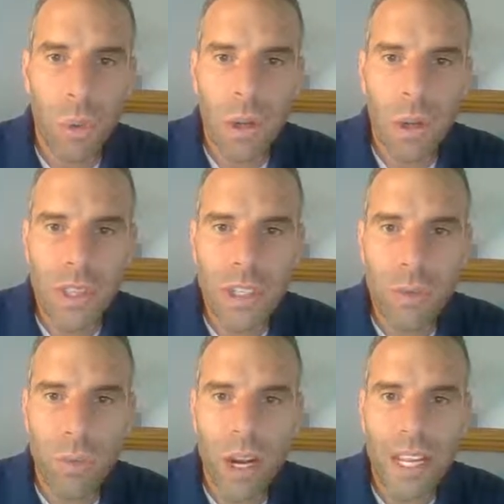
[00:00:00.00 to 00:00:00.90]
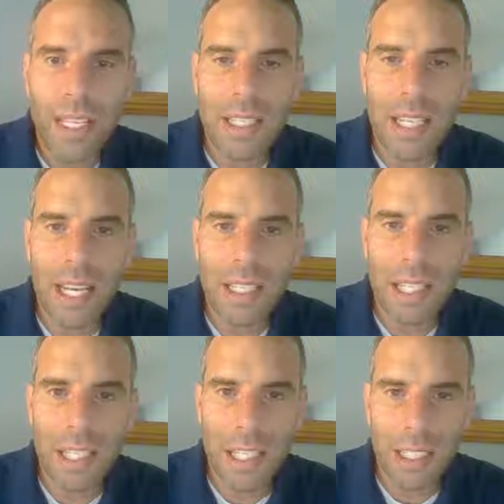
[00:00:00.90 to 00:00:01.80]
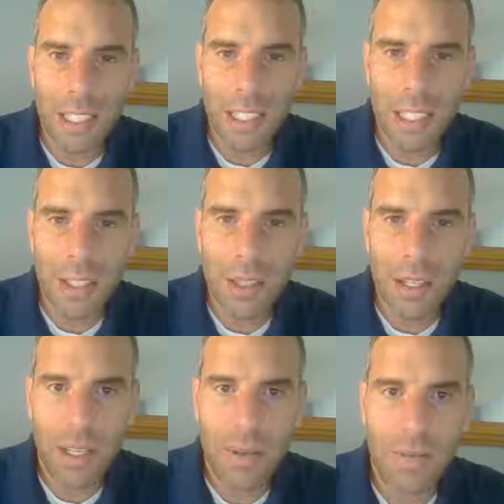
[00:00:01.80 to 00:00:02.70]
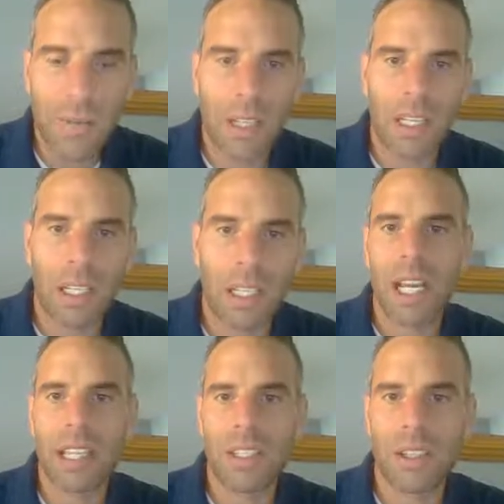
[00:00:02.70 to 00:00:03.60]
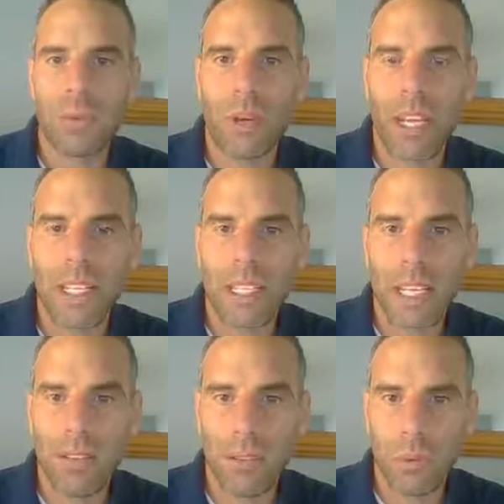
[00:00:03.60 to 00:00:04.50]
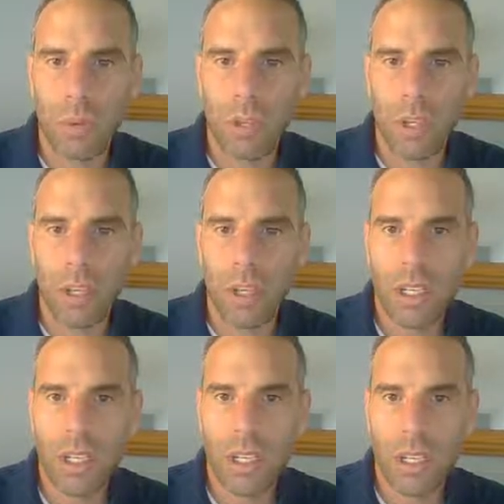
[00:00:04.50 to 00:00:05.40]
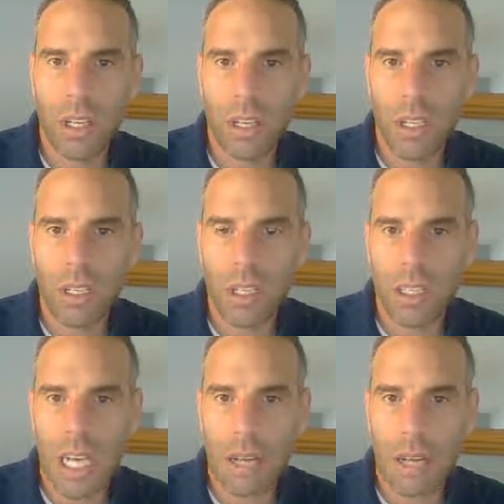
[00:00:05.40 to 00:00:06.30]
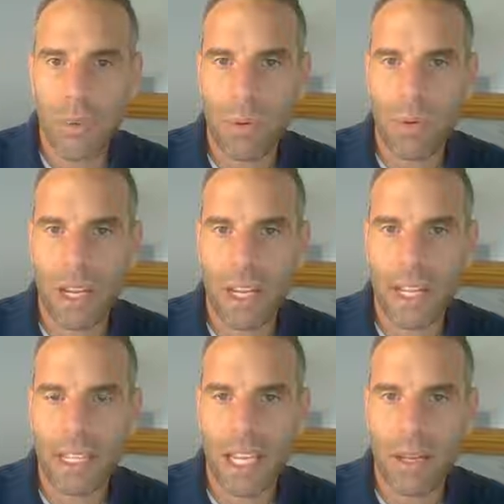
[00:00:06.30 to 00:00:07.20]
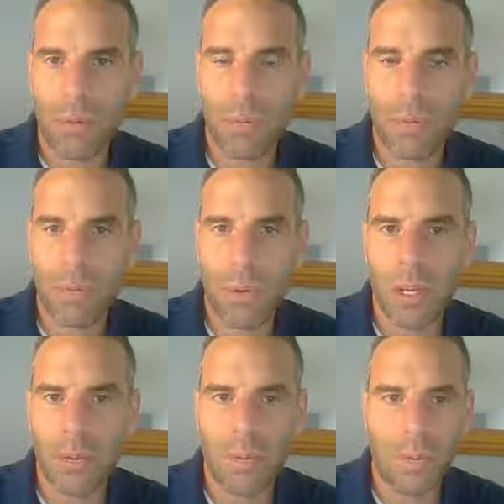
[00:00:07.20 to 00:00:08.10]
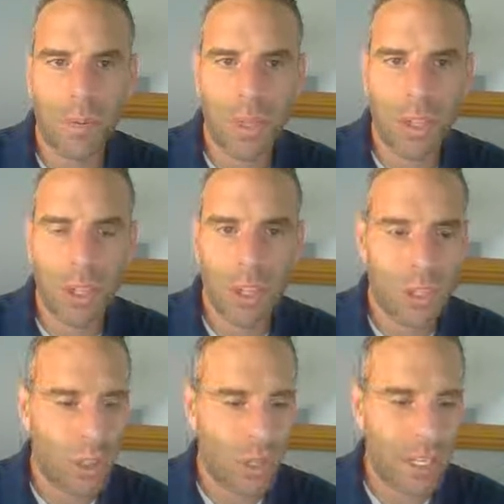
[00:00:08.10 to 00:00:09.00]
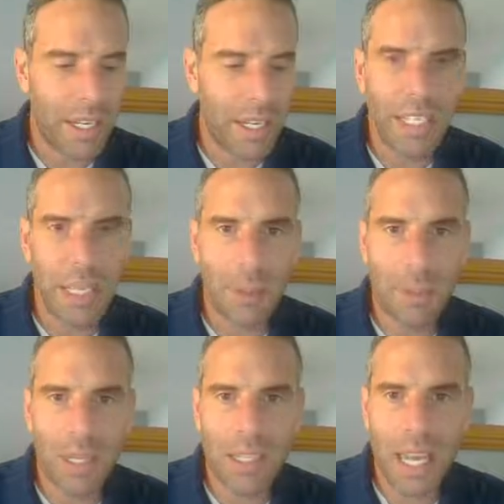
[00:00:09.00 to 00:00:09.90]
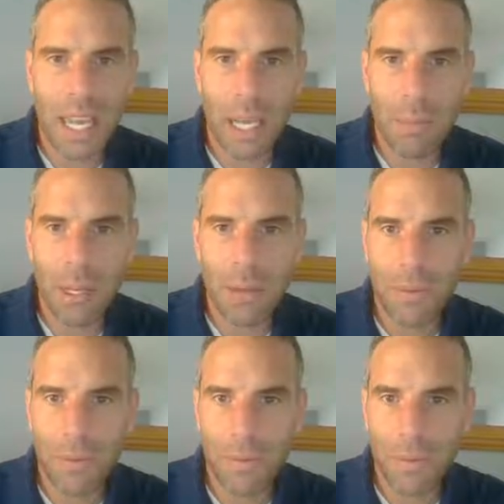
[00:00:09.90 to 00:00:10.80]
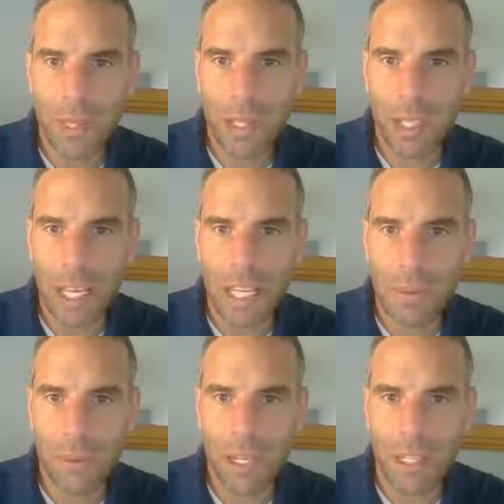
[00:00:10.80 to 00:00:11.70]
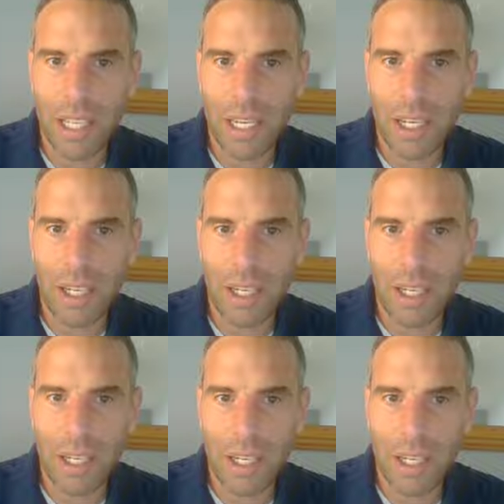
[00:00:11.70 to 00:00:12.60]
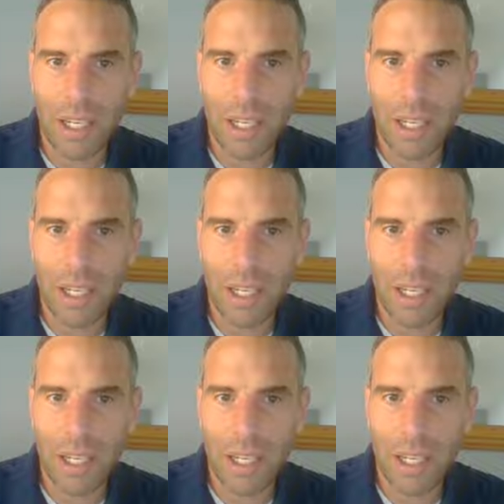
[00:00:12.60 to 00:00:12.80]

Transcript: So what this right side does is it aligns the right side of the word to stop right at that point. So the next time you put a tab, it'll line up right there.